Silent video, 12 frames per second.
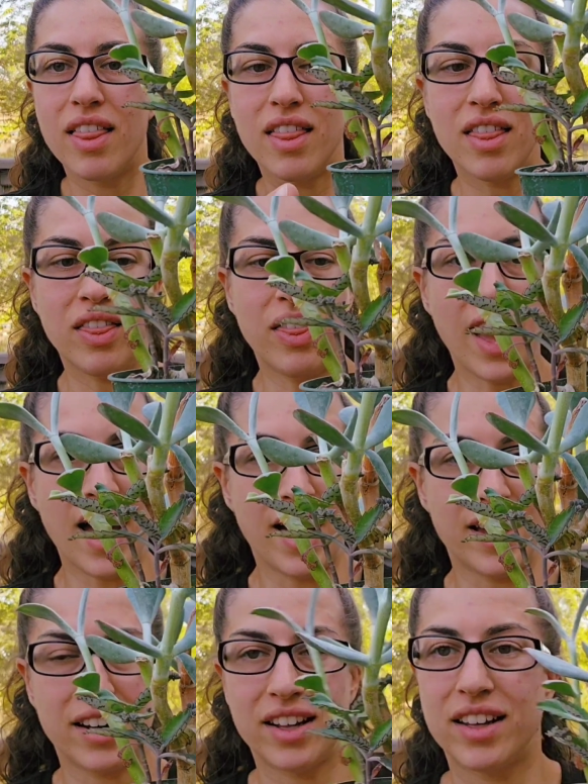
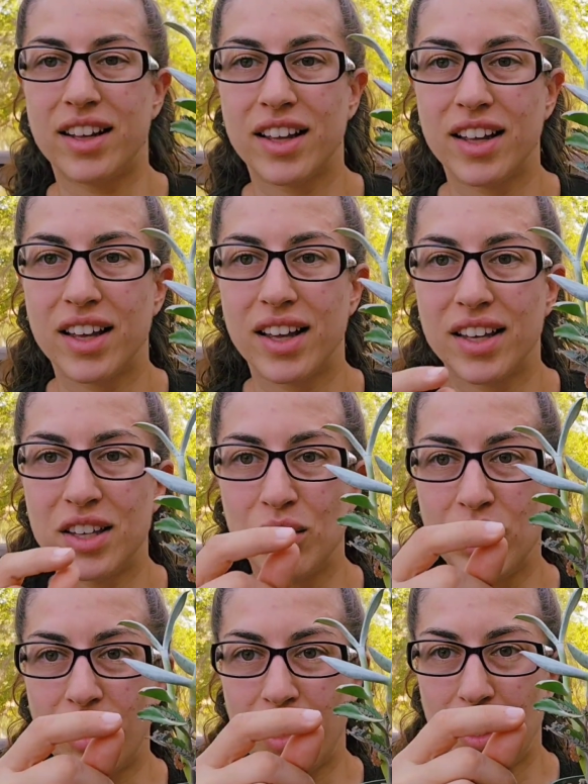That, you
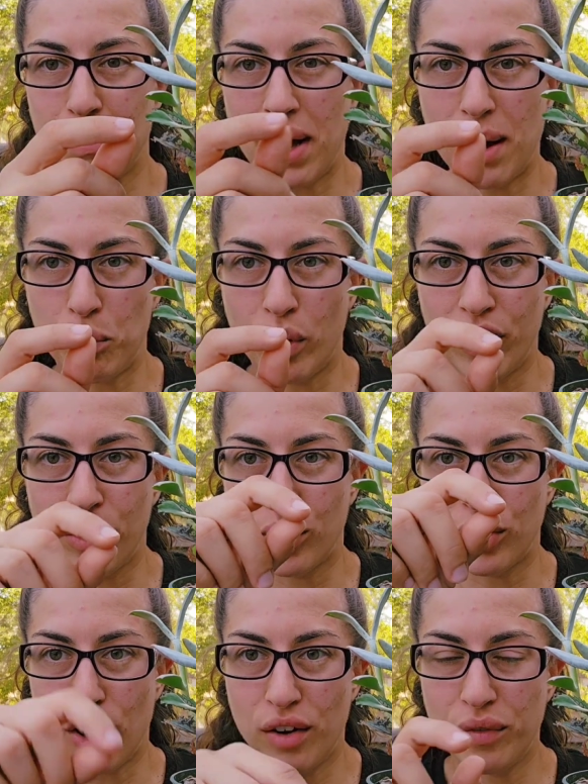literally pop one of those
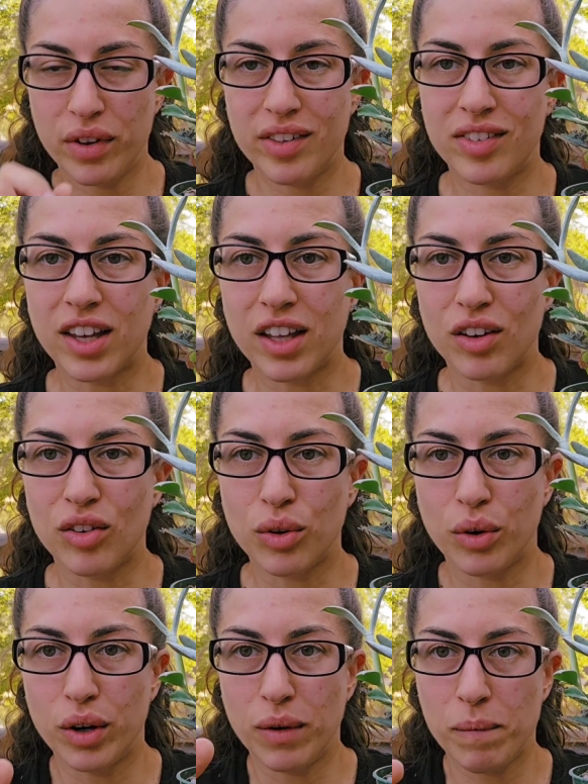off, stick it in
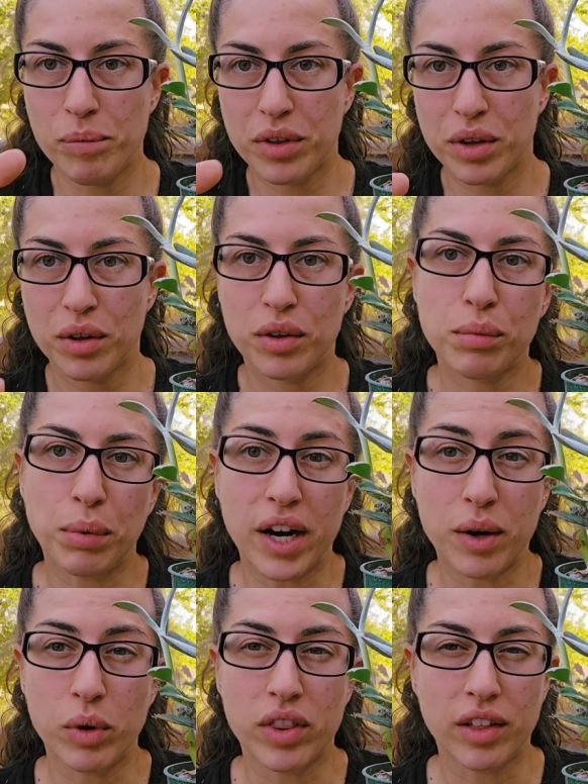soil, spray
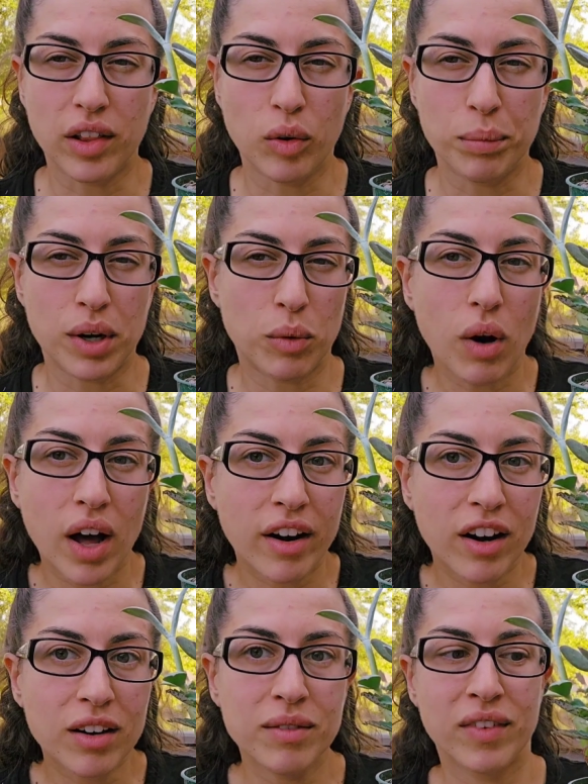it with a little bit of
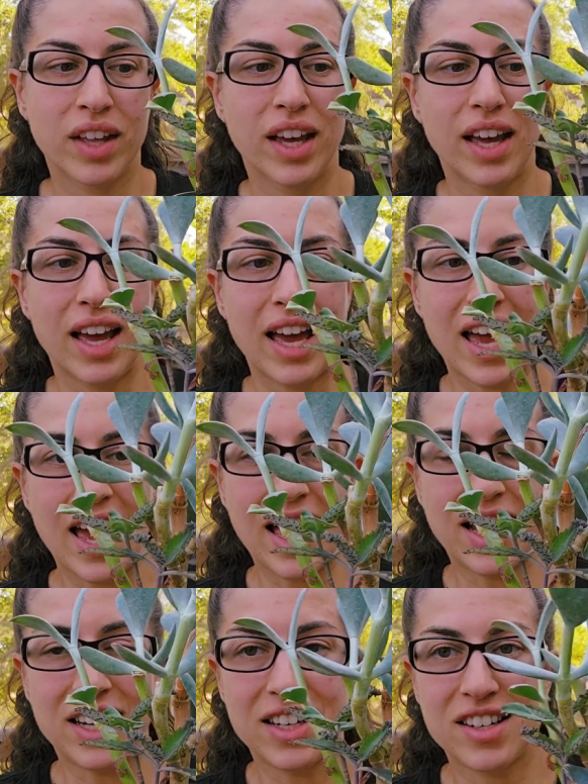water,
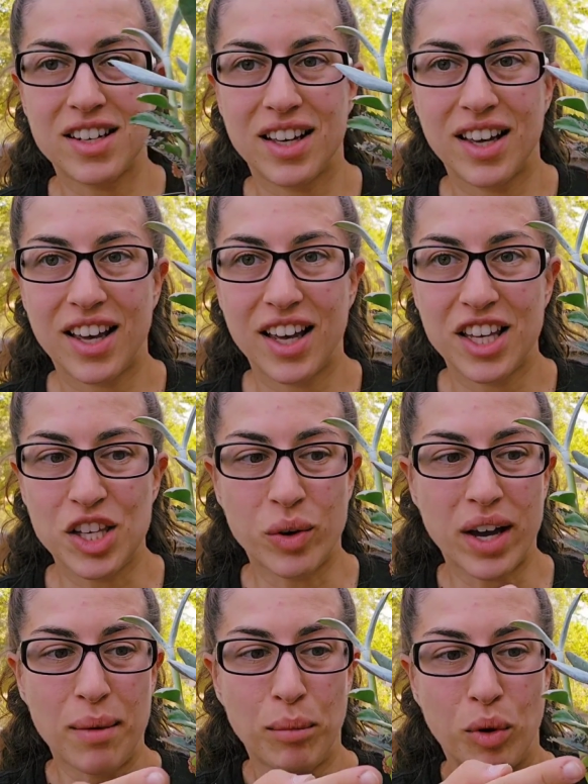and you
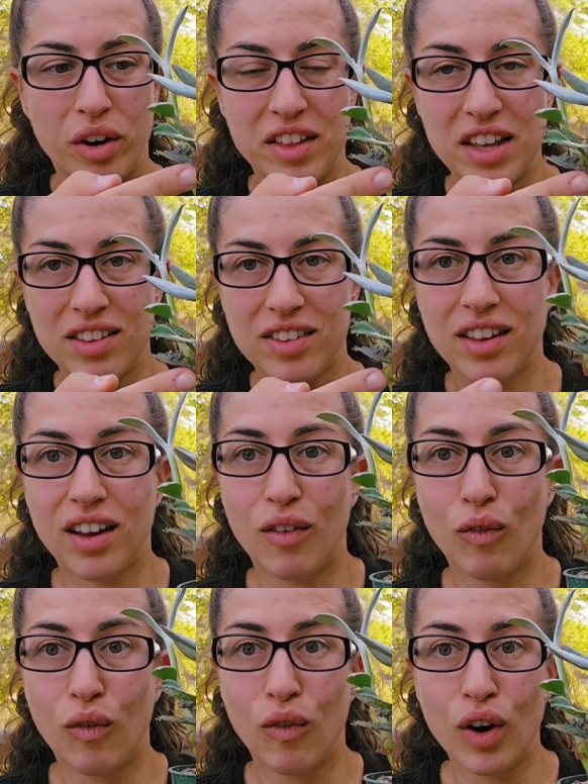got more of these.
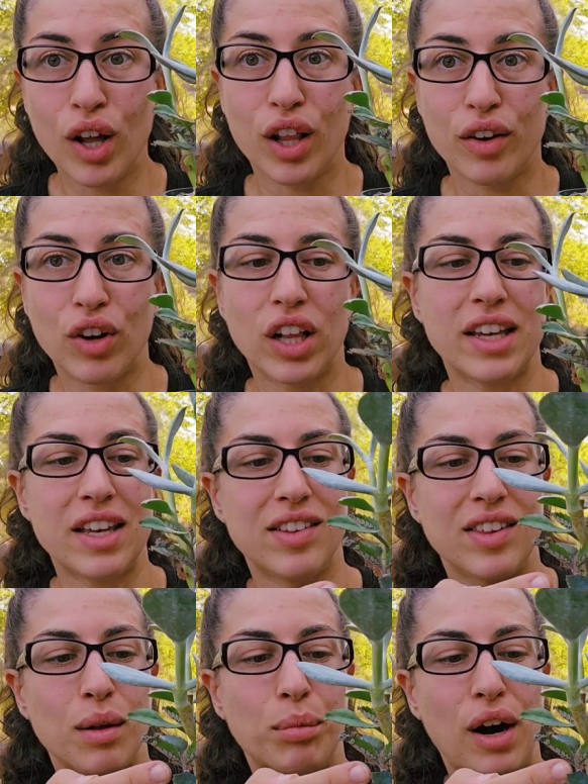Really, really
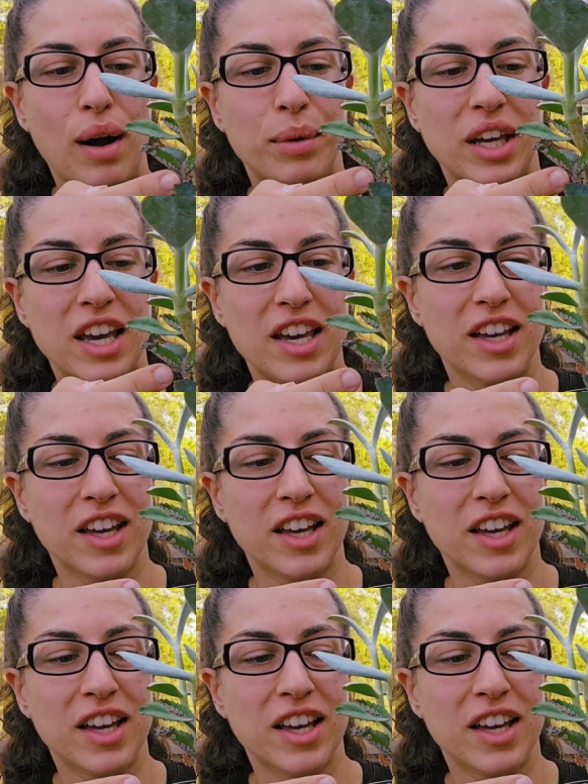easy to propagate.